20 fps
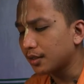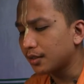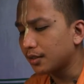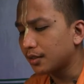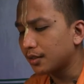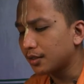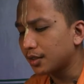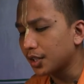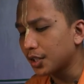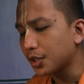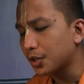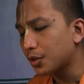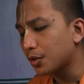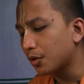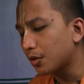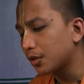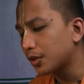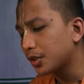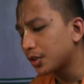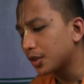the
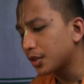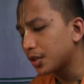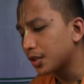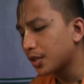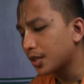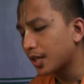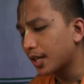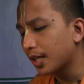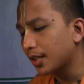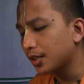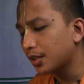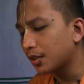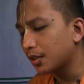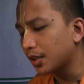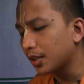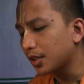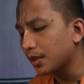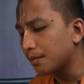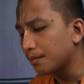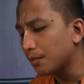astrologers
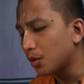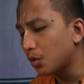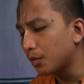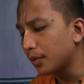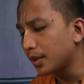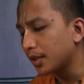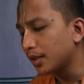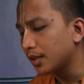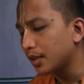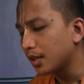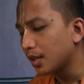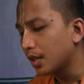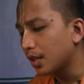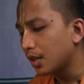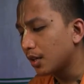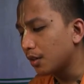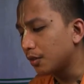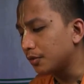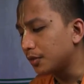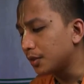calculate the moment
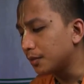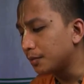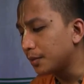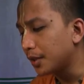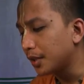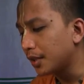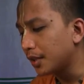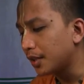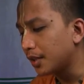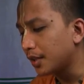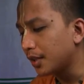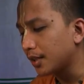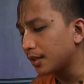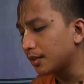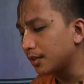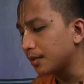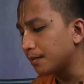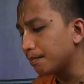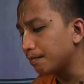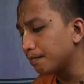of the birth
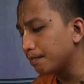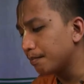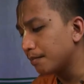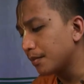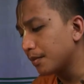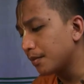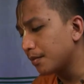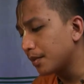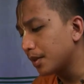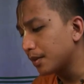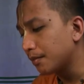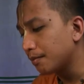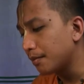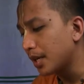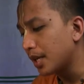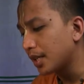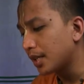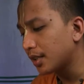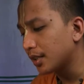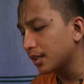and
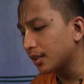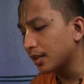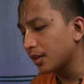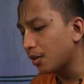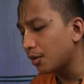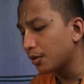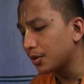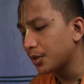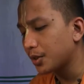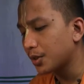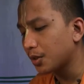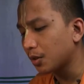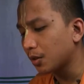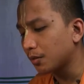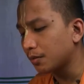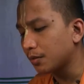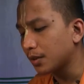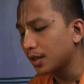make a horoscope